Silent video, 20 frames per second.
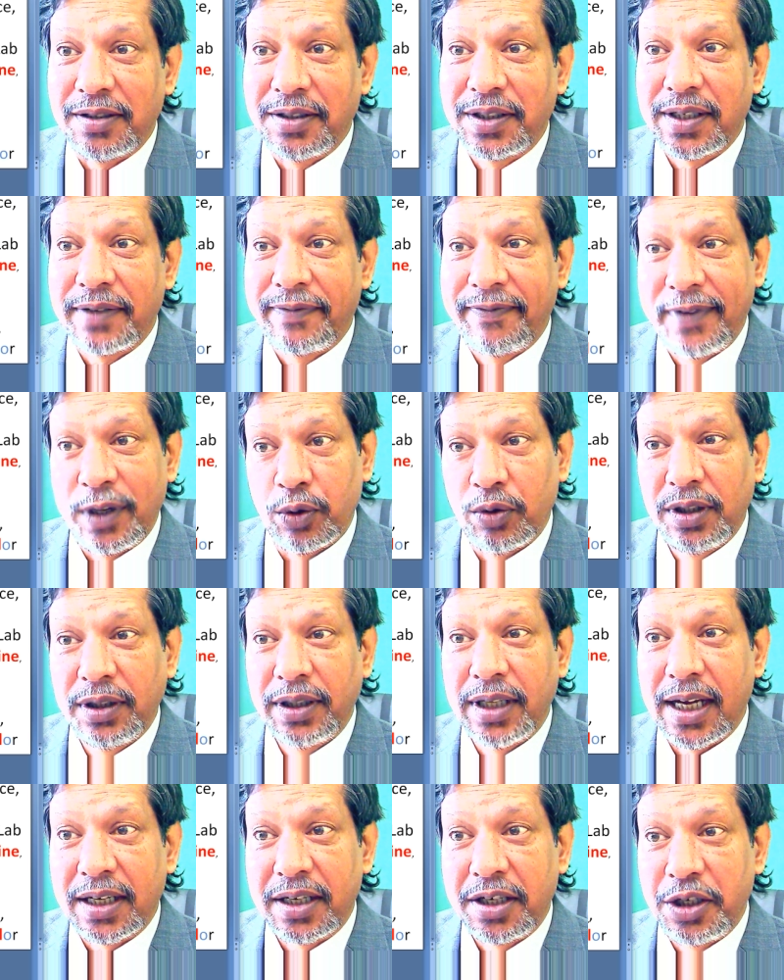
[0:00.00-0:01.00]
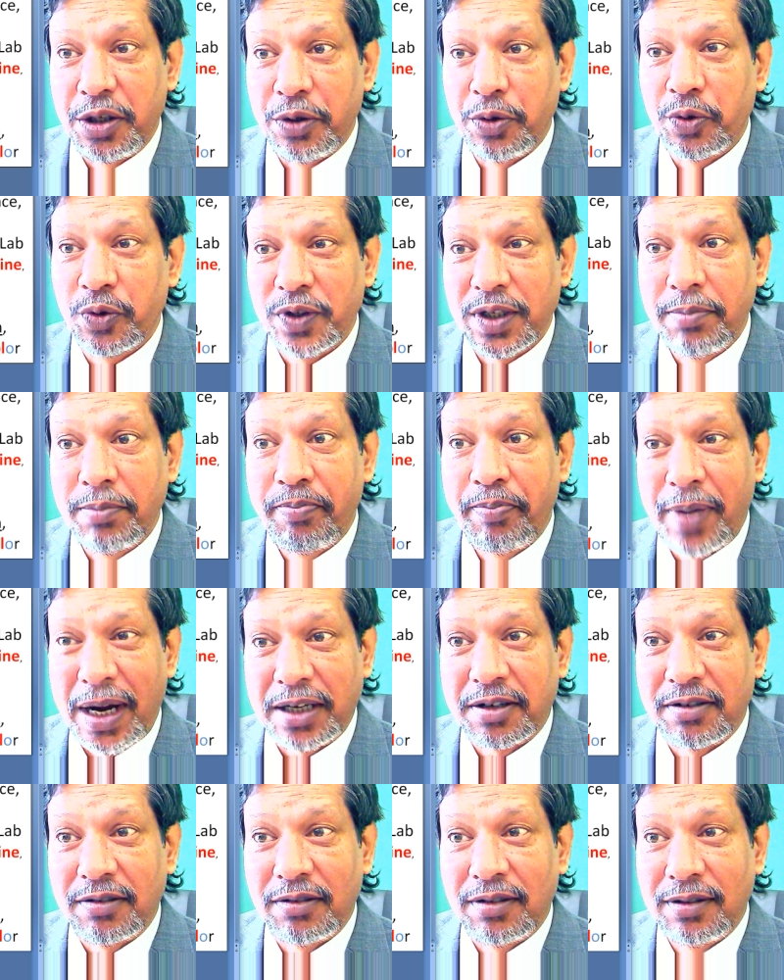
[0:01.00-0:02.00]
Petrol is a fuel that you
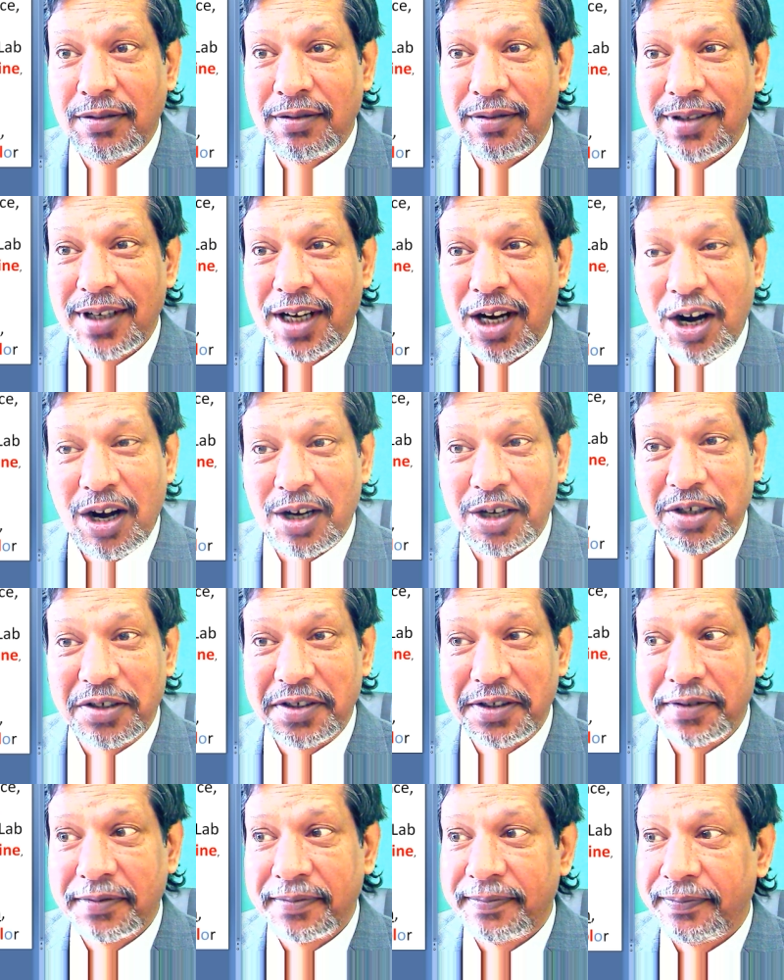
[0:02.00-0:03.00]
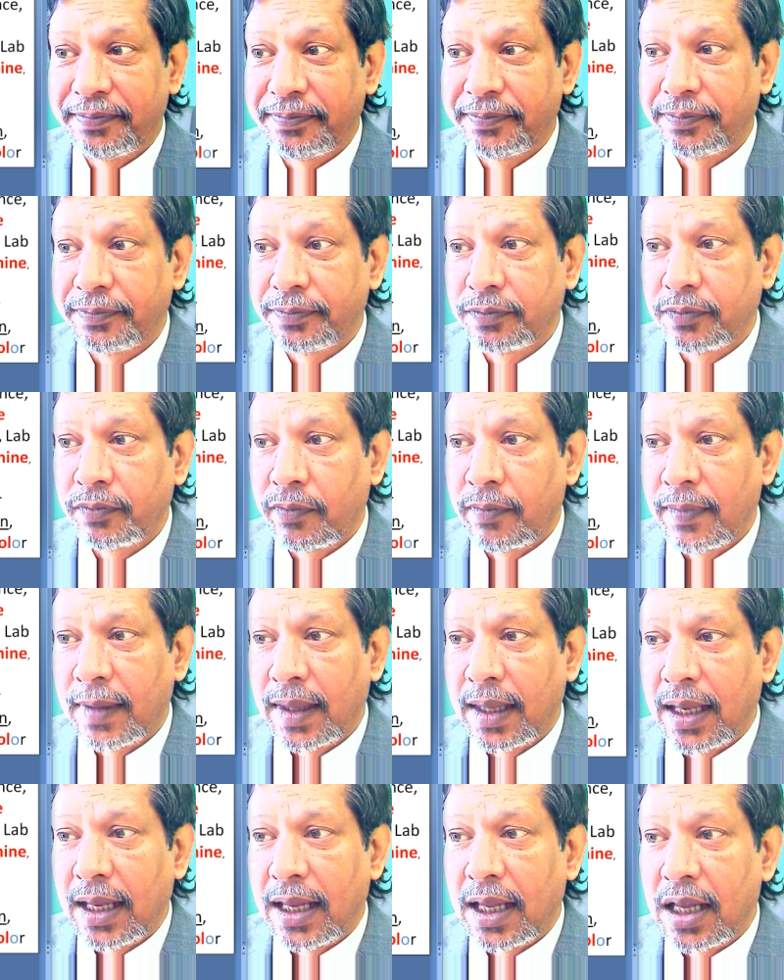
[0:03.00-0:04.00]
use in petrol cars.
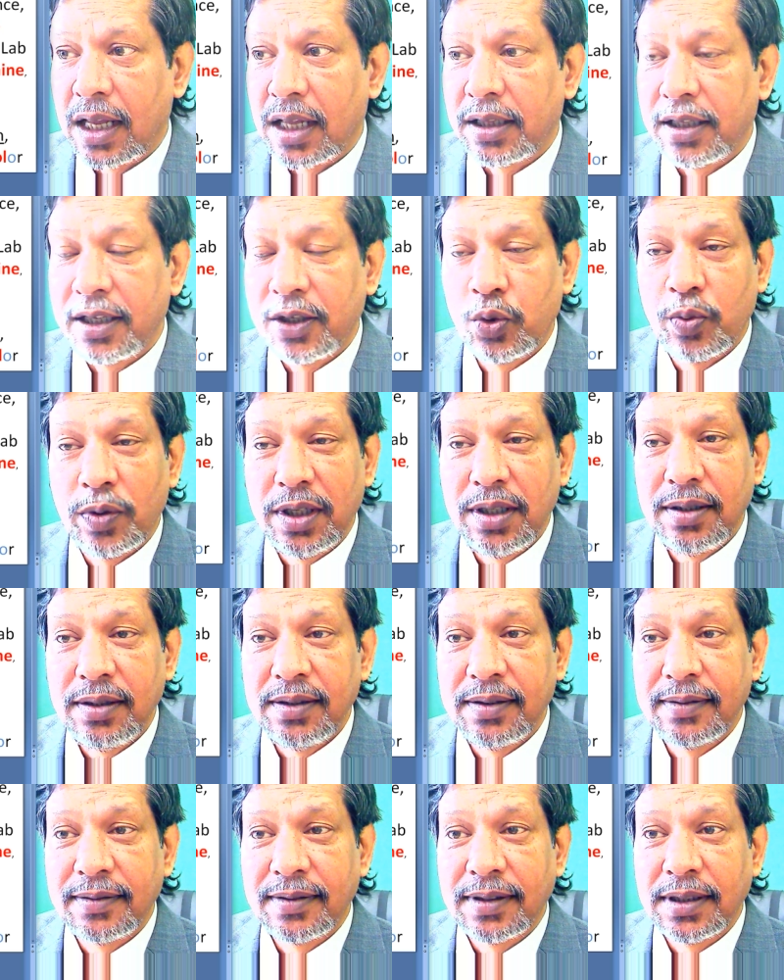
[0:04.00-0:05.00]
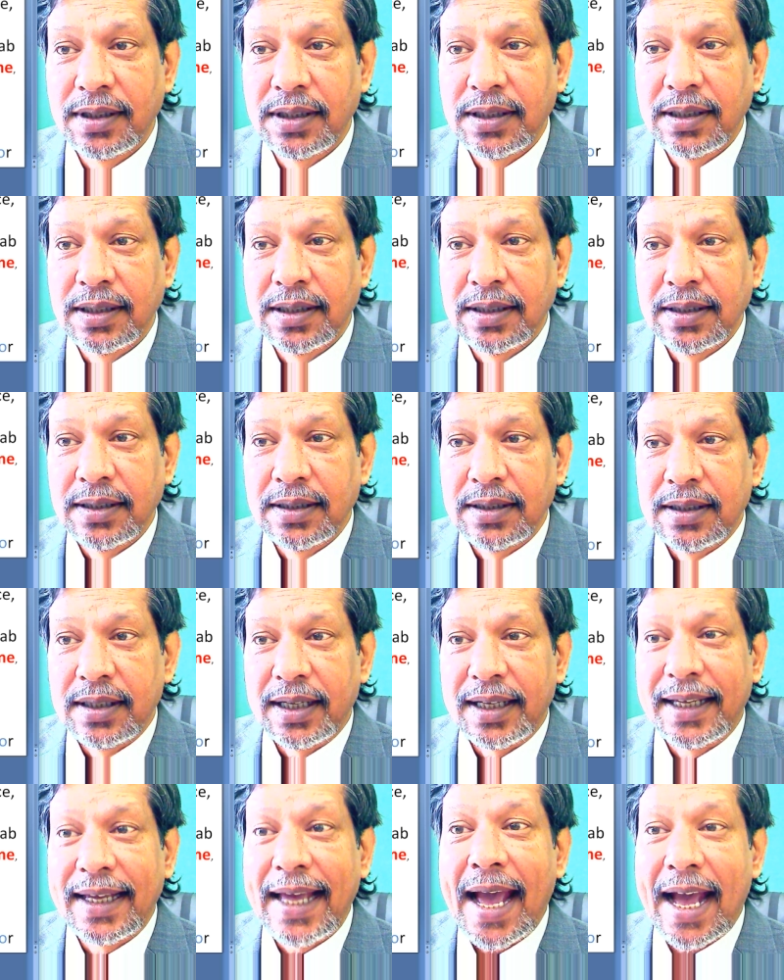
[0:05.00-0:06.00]
This one.
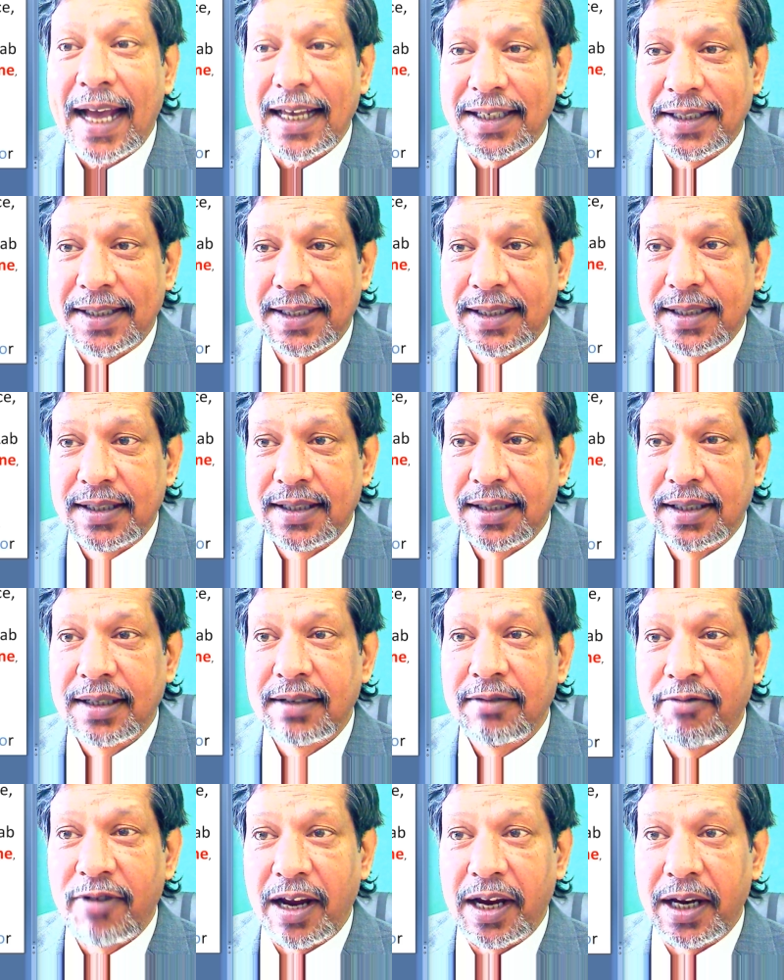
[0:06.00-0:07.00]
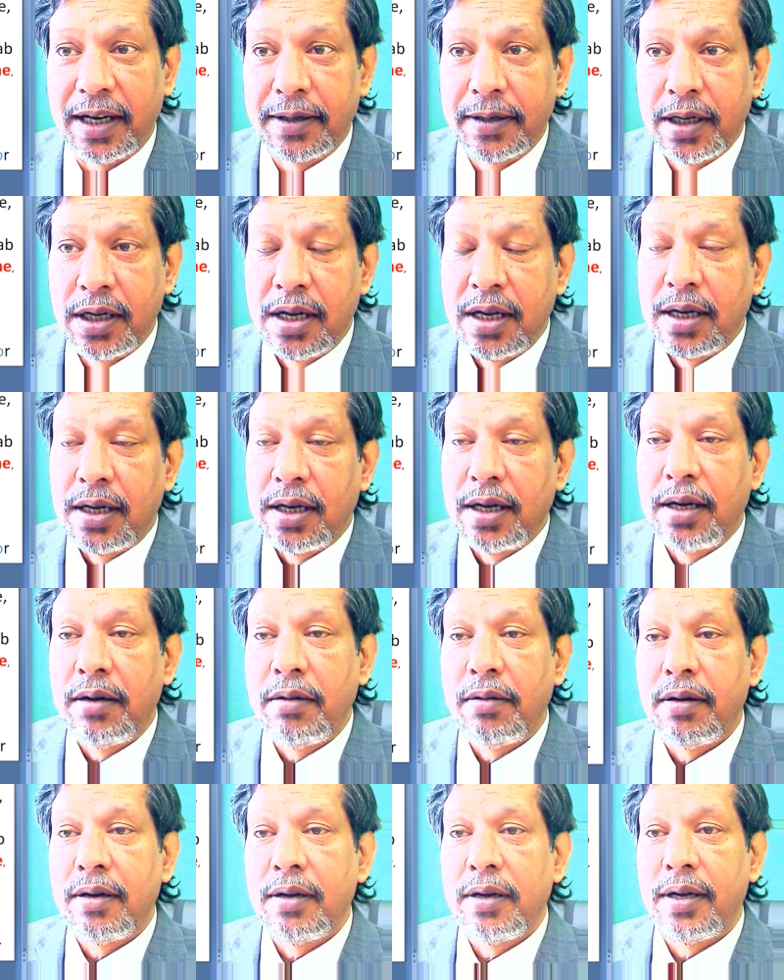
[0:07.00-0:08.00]
Gas. Right.
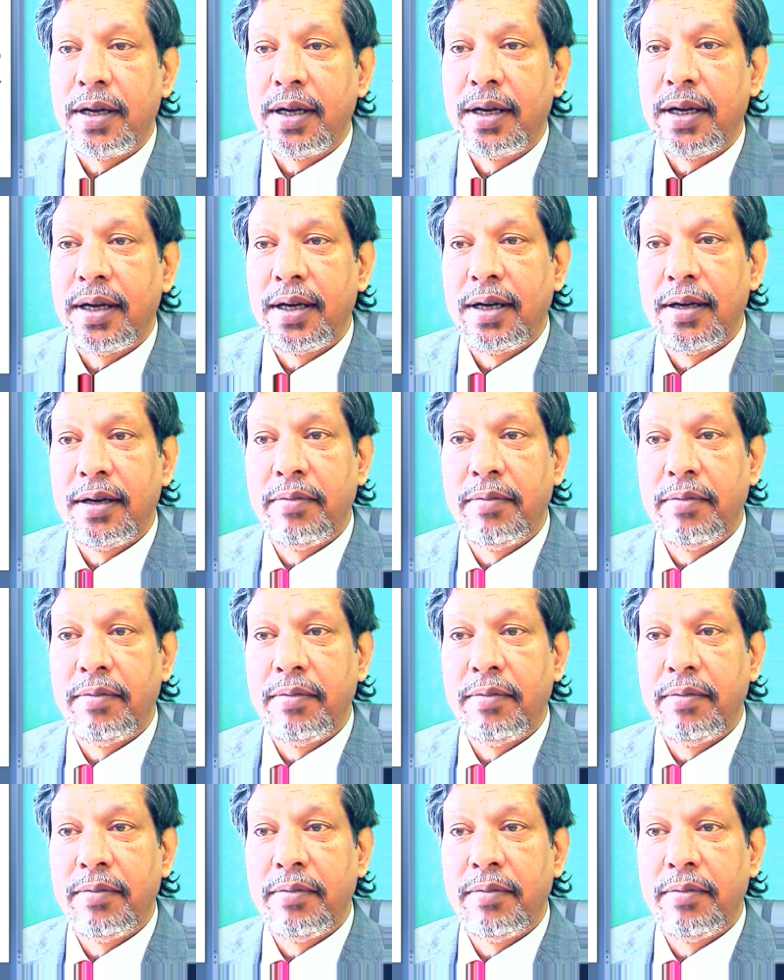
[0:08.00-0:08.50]
In